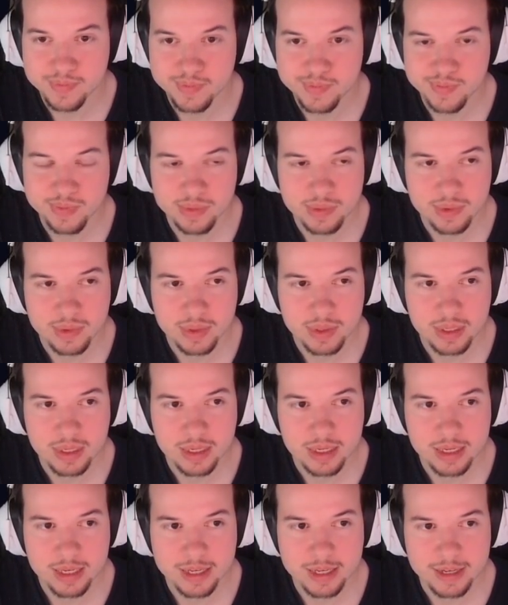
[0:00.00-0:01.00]
I don't think the
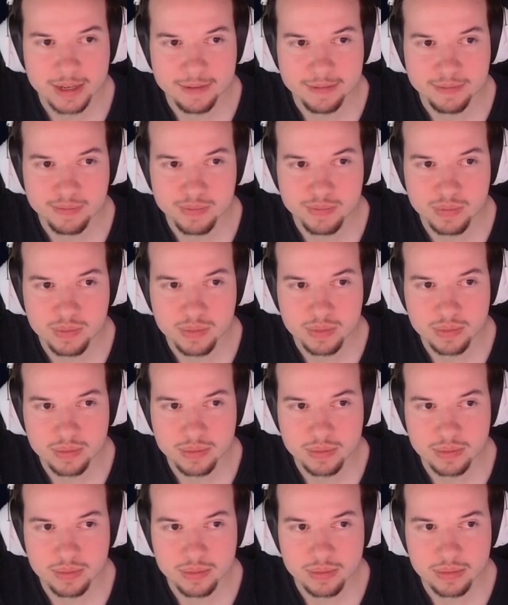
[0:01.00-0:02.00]
Ojama can be
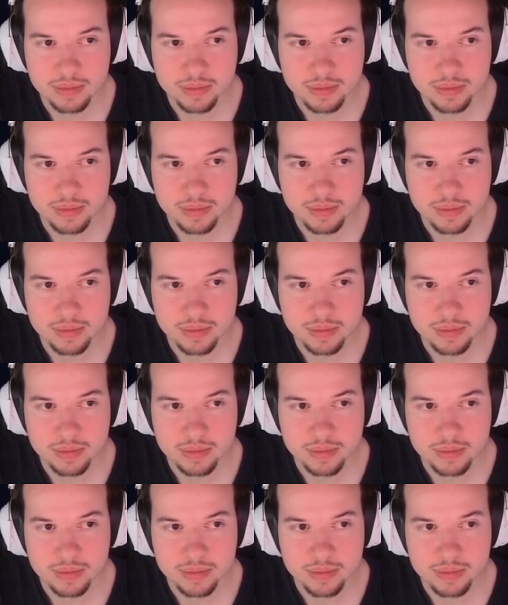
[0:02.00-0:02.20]
tributed.